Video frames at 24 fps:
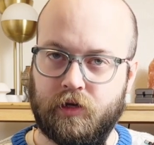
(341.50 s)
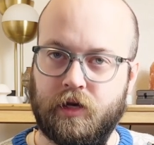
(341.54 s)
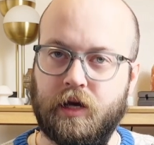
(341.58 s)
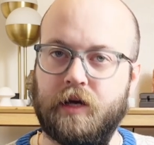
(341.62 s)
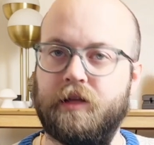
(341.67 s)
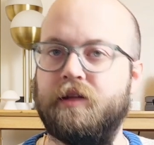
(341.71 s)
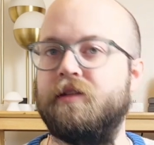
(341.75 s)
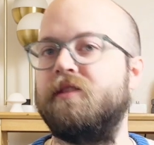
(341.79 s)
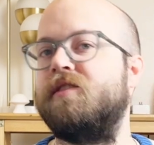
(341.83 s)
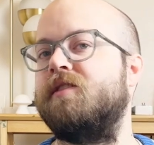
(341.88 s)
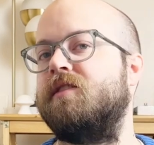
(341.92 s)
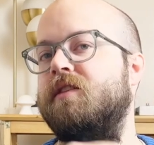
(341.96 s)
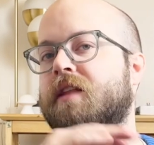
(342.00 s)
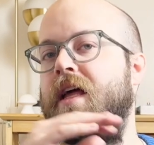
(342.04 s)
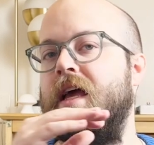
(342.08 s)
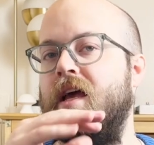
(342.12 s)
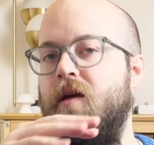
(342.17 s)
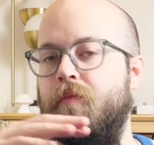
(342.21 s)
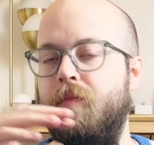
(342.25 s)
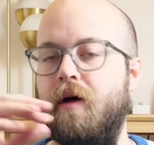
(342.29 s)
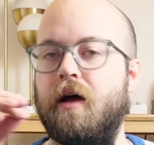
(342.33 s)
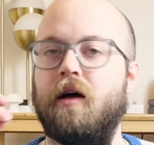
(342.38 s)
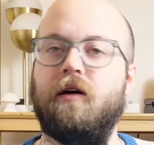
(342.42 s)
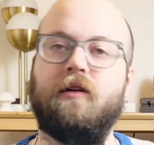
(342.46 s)
And Sleigh
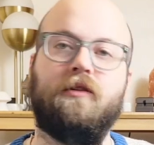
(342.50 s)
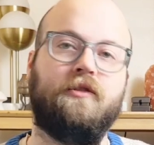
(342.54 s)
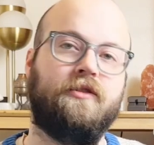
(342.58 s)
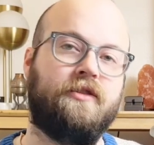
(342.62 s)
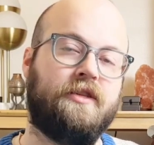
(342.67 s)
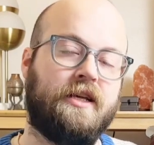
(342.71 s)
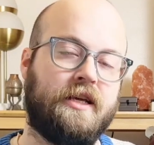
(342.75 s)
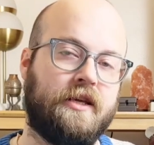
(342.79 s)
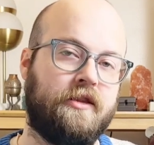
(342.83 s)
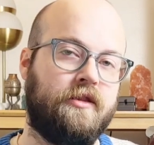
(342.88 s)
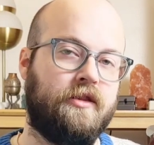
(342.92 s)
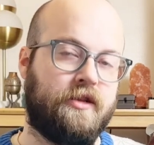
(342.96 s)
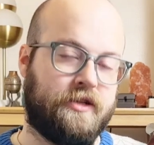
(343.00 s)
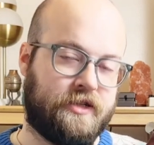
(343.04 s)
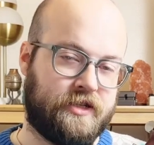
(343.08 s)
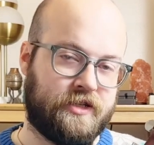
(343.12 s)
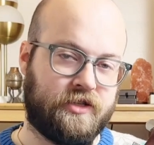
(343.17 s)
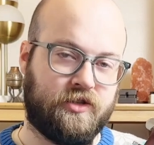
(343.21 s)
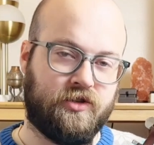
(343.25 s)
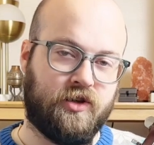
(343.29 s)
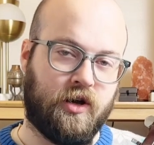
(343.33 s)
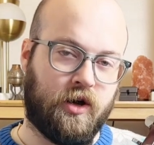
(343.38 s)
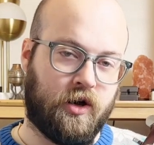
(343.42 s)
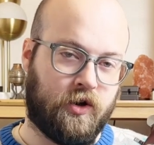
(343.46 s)
Bells in the
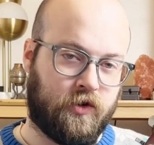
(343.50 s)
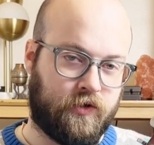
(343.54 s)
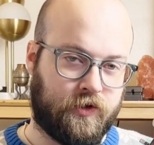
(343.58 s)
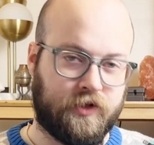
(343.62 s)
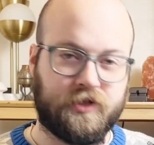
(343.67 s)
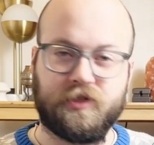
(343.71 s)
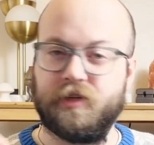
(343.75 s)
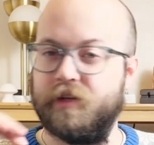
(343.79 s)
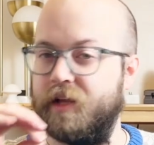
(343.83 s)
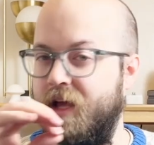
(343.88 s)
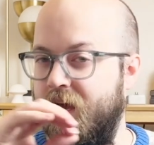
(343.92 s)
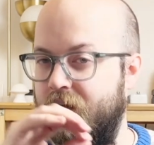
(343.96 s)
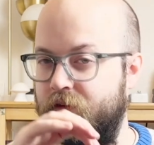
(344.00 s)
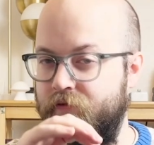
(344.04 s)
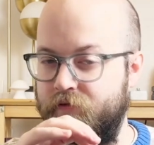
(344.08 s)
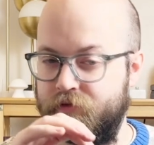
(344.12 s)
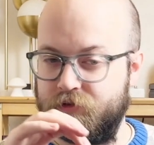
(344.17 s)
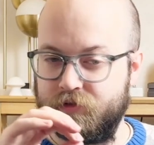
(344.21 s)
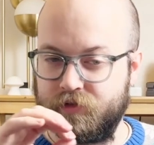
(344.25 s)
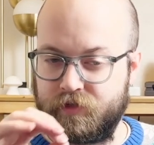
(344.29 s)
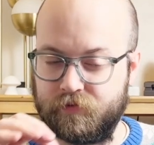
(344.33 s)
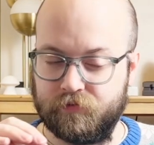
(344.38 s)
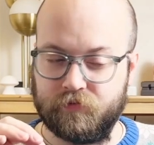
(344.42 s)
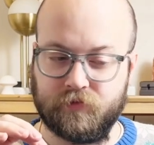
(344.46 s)
Snow is going to have
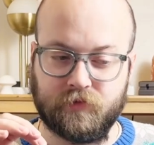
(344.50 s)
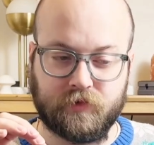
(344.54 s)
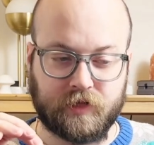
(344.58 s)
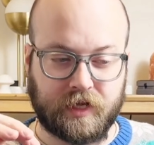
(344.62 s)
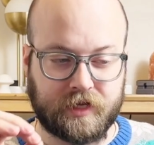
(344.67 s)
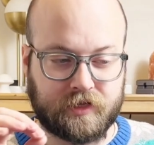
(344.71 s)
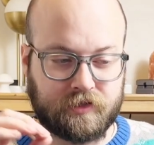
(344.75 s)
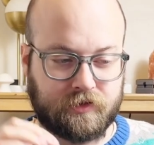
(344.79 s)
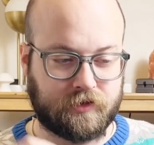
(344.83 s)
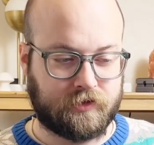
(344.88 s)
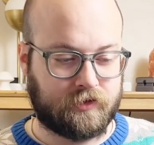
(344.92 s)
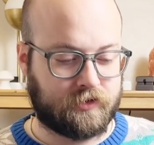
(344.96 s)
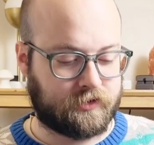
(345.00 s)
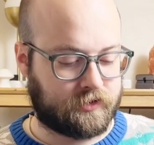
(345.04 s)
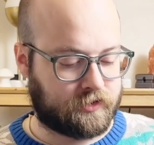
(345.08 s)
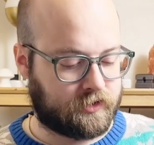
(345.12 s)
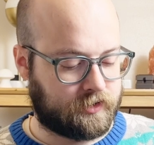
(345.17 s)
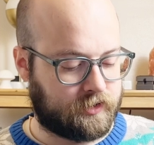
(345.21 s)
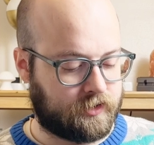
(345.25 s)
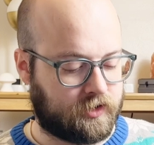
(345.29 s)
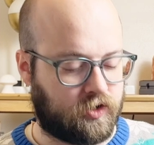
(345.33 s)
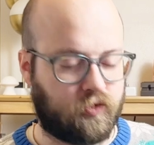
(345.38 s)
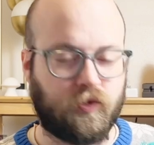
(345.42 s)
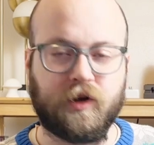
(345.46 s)
some nice little
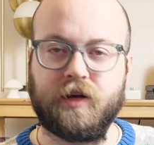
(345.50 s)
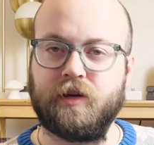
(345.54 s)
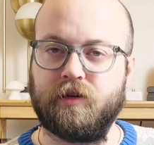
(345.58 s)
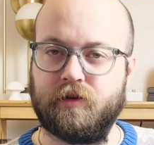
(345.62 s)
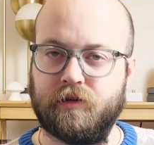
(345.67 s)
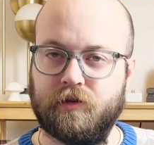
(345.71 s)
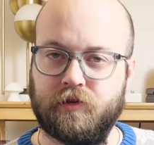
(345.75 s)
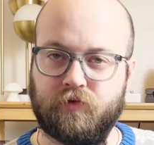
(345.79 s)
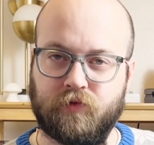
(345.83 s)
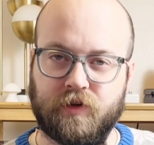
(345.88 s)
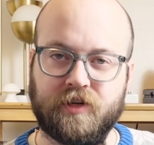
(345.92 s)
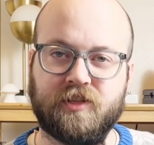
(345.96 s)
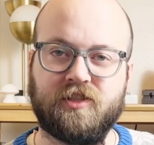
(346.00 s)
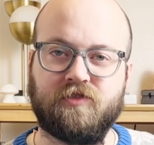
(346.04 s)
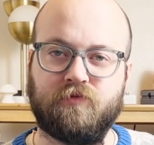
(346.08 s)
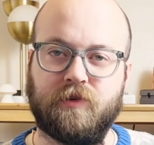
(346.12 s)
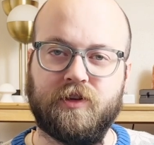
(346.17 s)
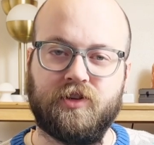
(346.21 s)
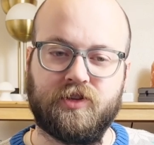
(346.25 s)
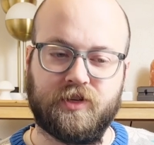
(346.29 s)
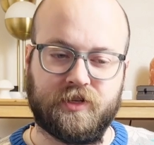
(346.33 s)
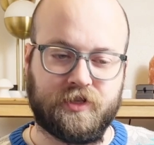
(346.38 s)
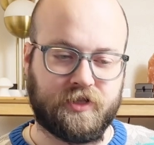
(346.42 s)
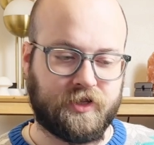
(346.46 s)
quick
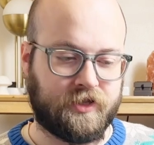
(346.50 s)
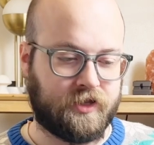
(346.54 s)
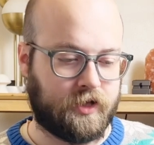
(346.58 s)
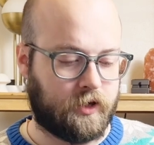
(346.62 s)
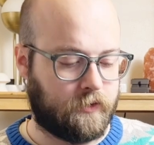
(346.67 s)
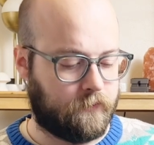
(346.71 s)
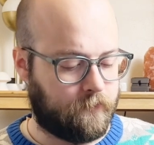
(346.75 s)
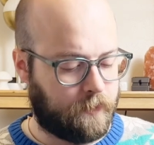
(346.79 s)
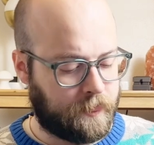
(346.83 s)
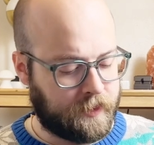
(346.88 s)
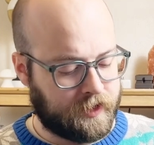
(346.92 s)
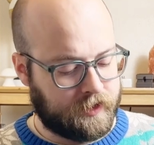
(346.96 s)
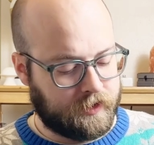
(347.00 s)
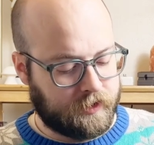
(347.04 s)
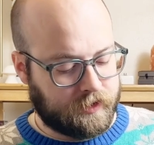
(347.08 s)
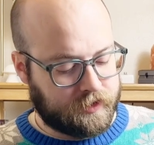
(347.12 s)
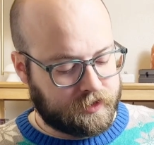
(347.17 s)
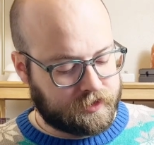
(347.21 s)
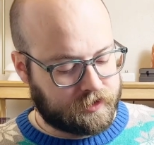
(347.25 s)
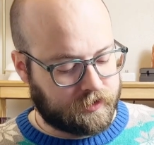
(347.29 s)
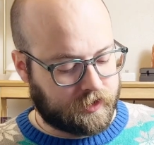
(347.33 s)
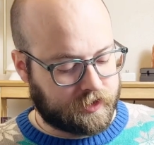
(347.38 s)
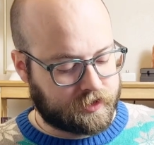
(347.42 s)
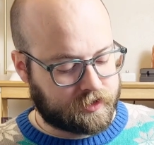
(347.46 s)
switches in there.
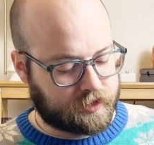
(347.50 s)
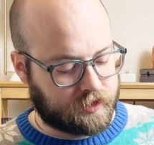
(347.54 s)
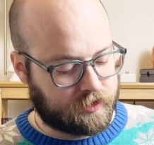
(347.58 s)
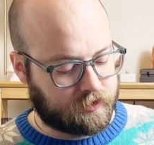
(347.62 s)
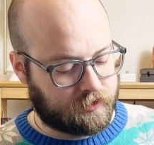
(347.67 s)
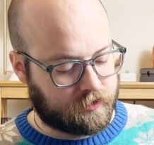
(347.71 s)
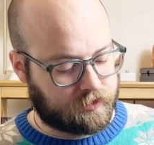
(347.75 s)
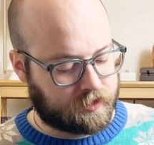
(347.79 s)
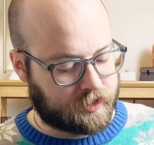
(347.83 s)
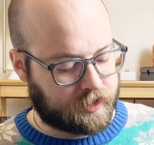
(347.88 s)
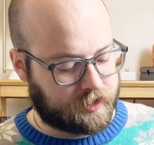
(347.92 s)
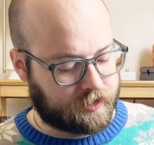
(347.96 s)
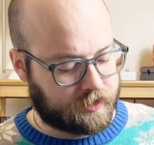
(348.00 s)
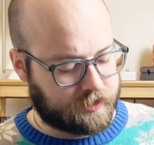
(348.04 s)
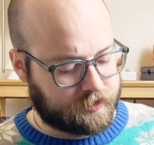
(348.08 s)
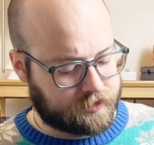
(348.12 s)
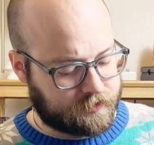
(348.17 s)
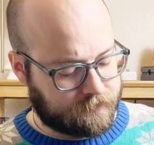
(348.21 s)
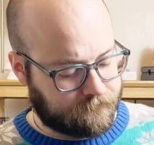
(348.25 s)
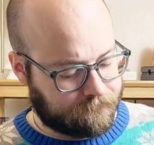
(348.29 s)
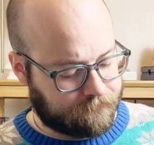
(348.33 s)
So that's going to look like this.